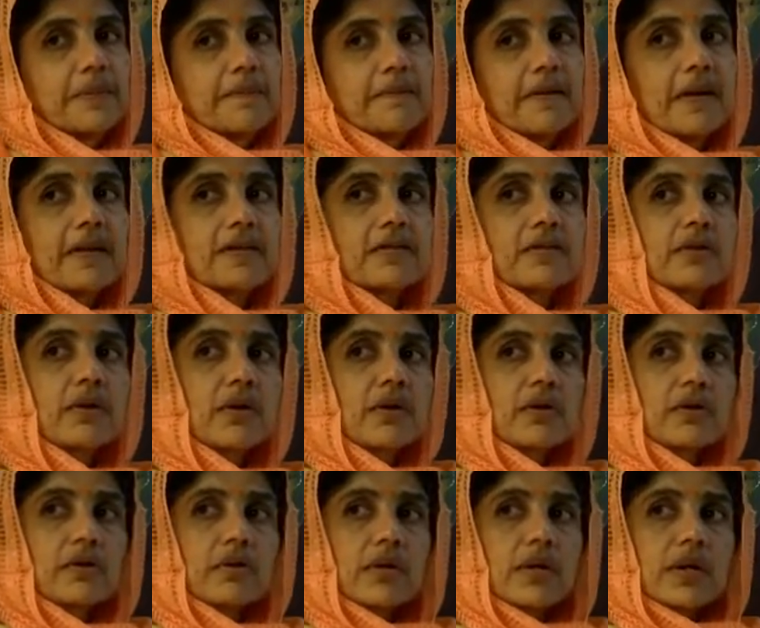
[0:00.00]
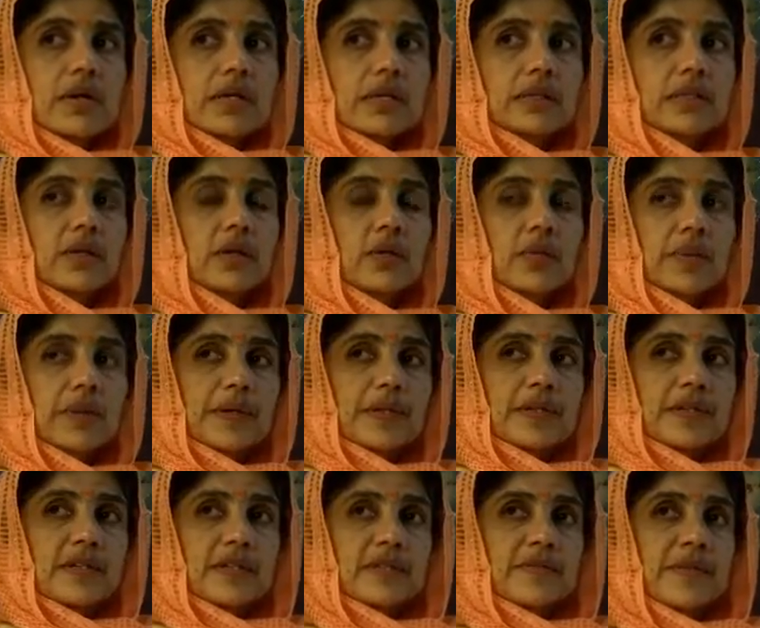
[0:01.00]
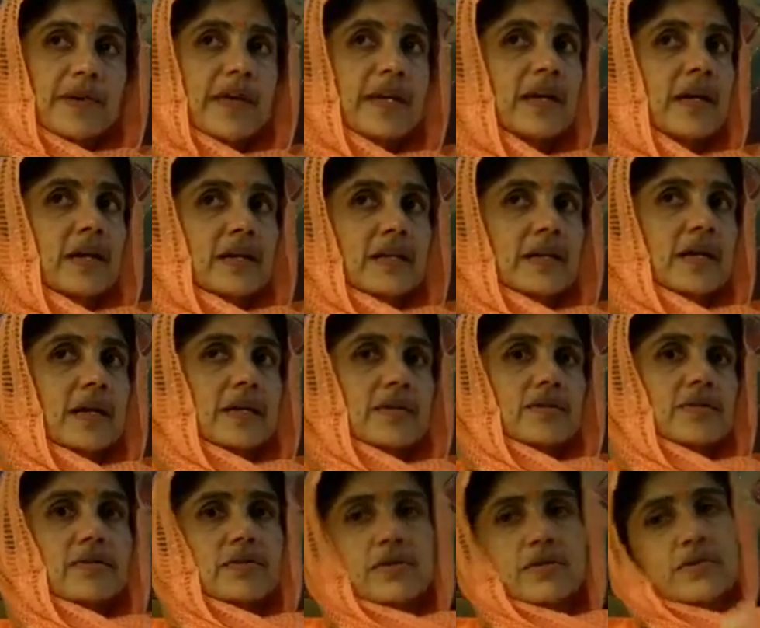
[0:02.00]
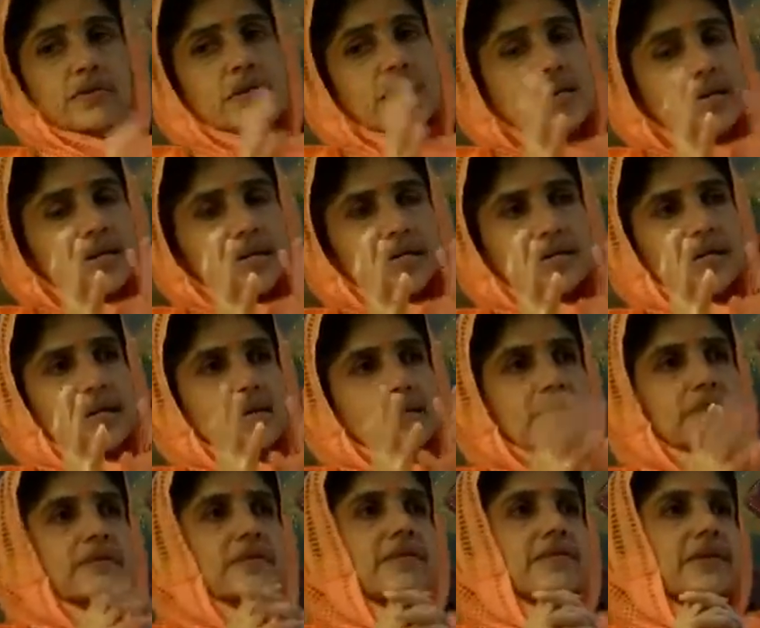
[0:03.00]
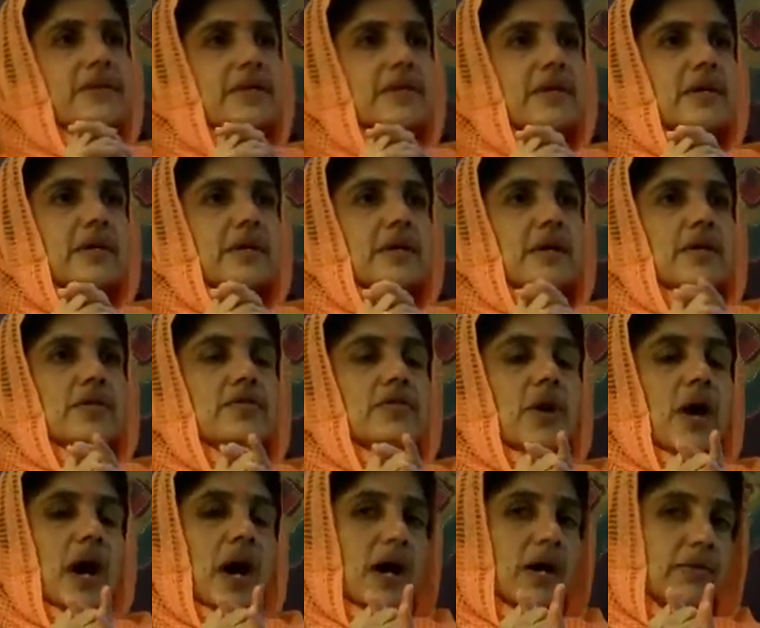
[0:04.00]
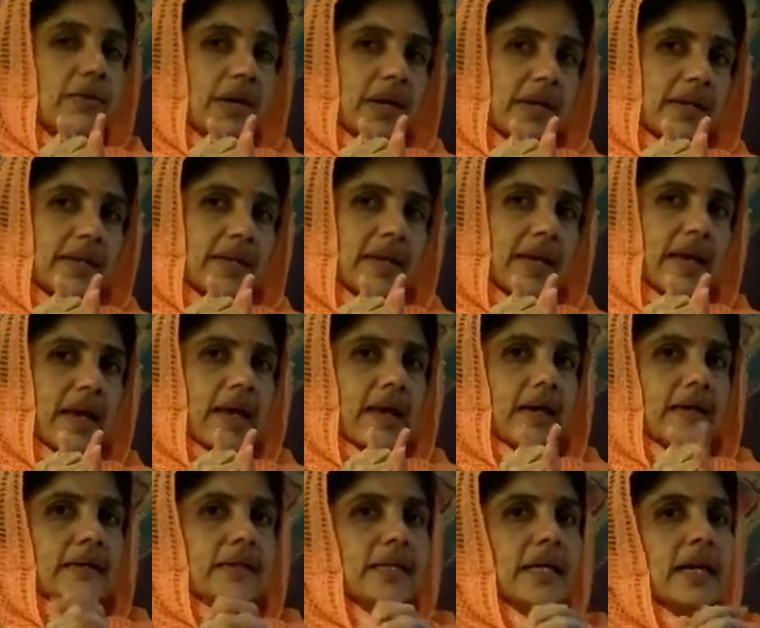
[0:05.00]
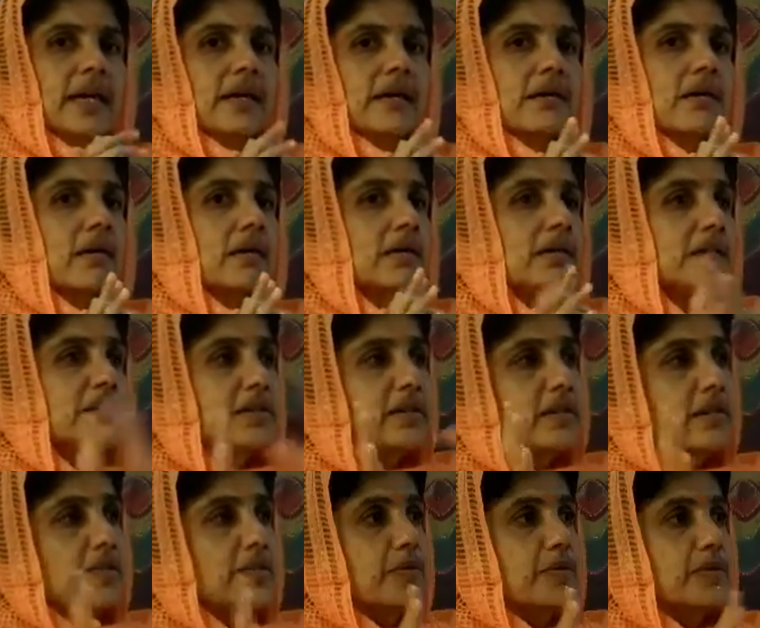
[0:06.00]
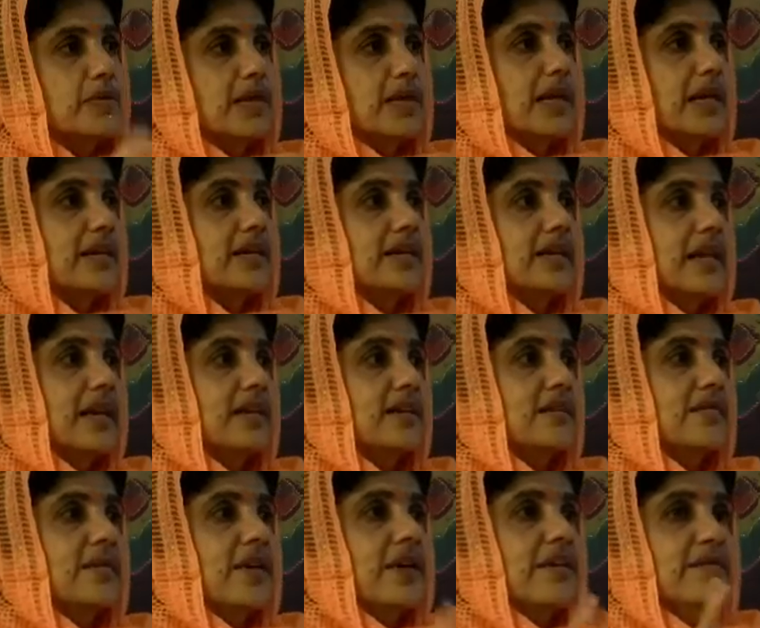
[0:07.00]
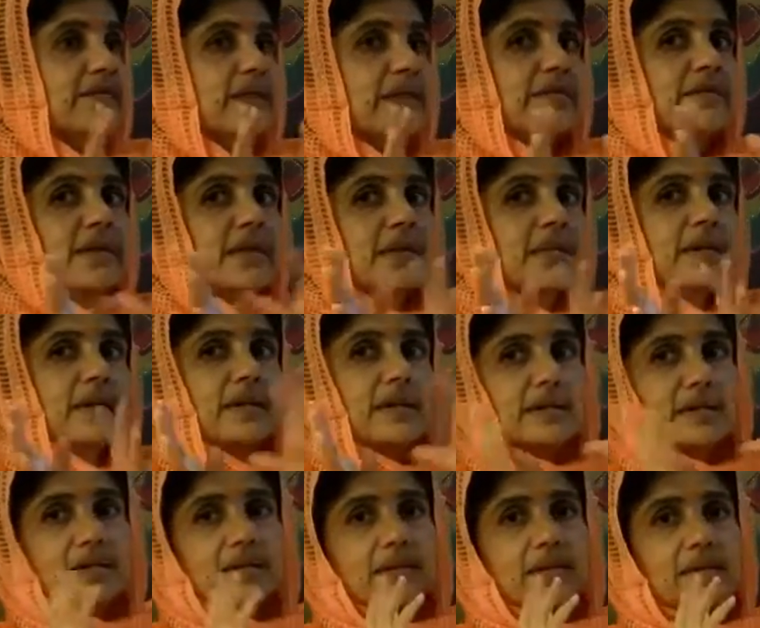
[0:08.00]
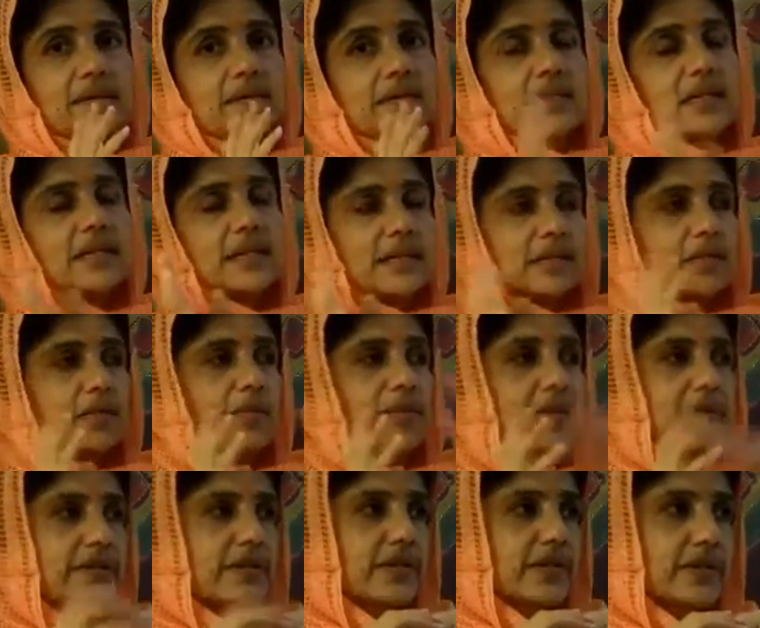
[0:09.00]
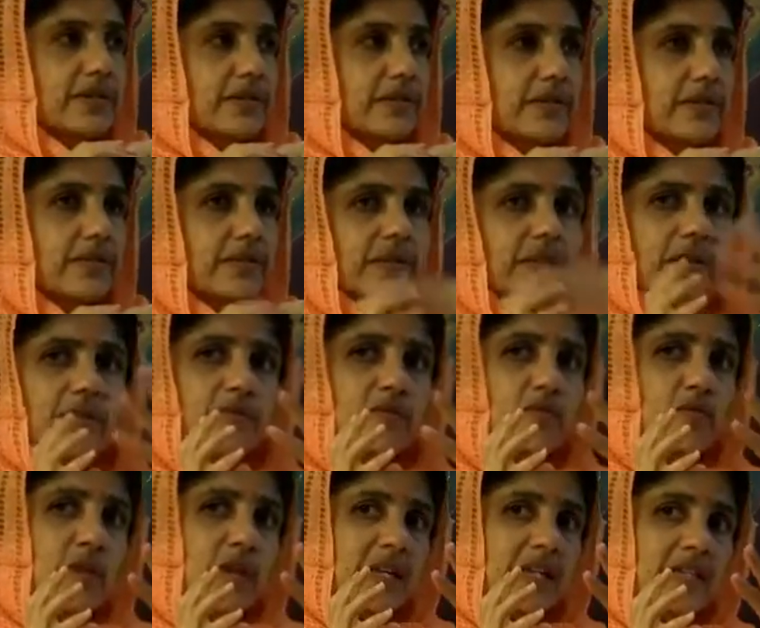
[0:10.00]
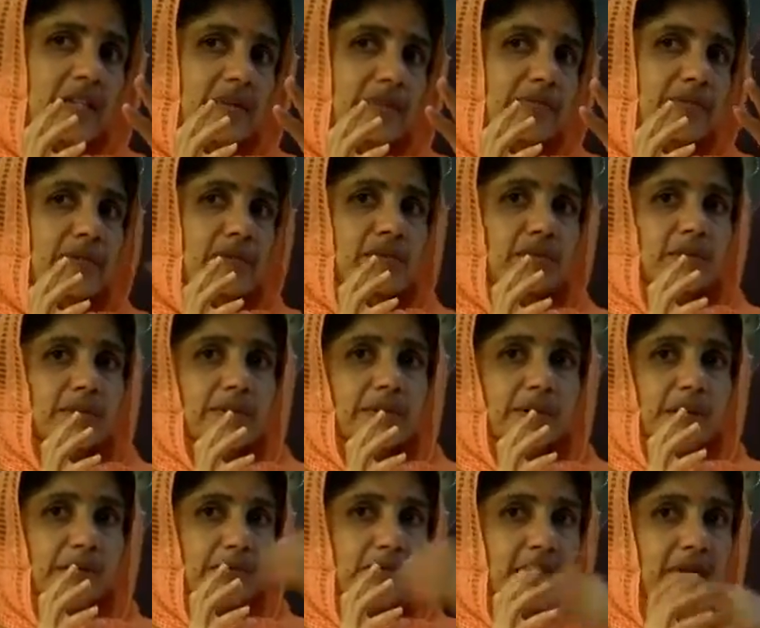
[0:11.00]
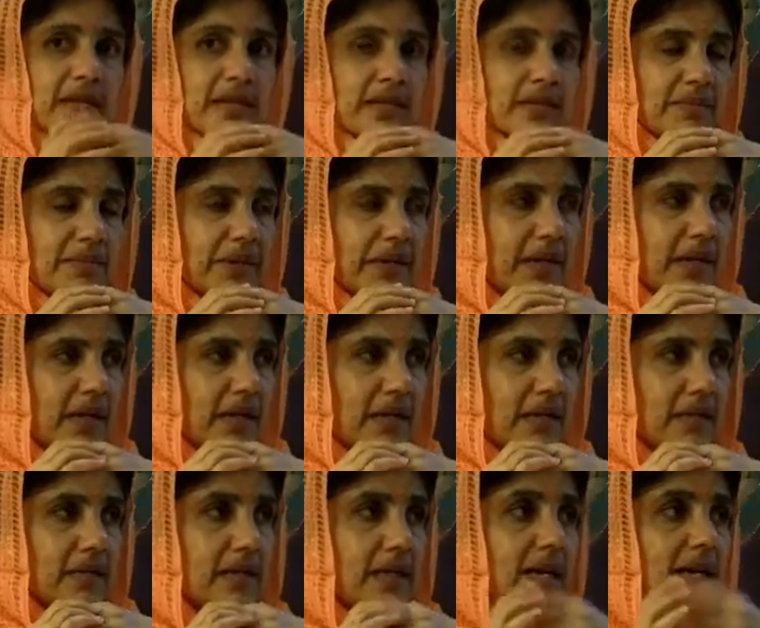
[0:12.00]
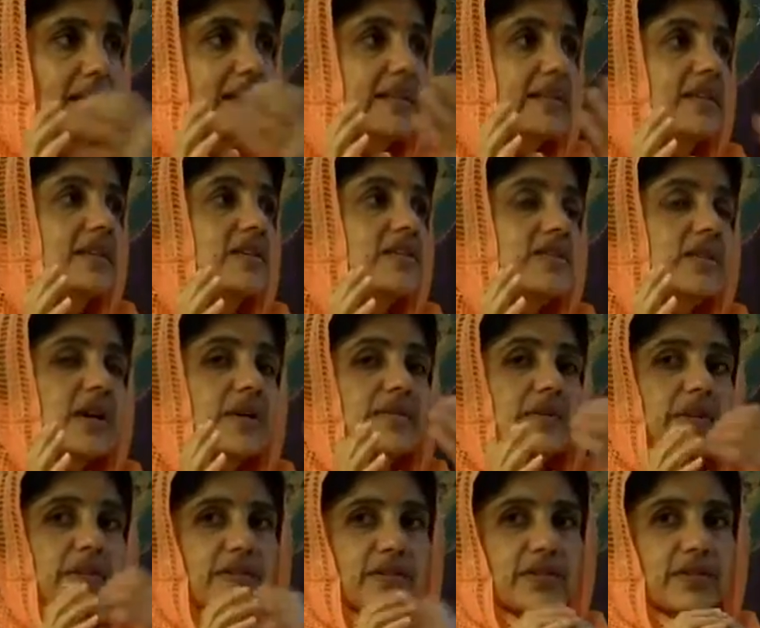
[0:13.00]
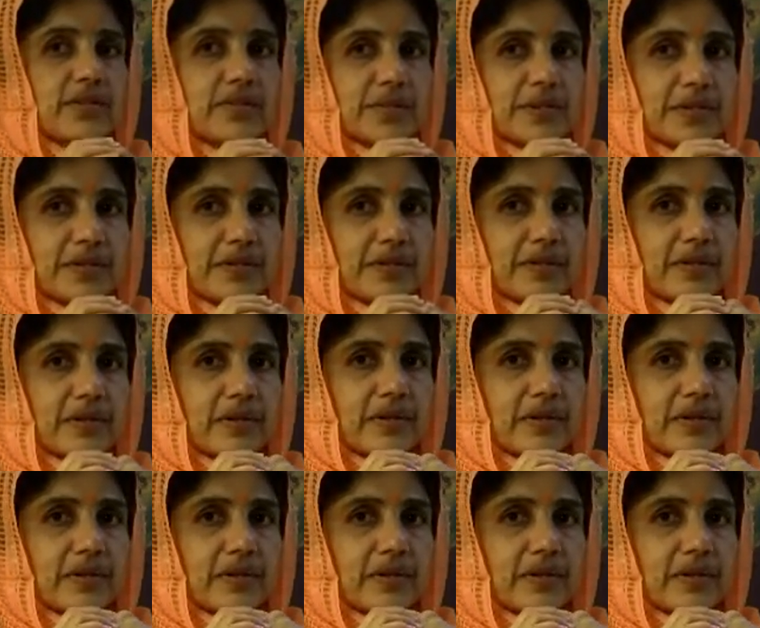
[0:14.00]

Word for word: And so the Upanishads, where are they? I told you they are at the end of the Veda. So how are they? They are all distributed at the end of every Veda. There are Upanishads, with a few exceptions. Sometimes they are in the middle, like the Isha Vasya Upanishad.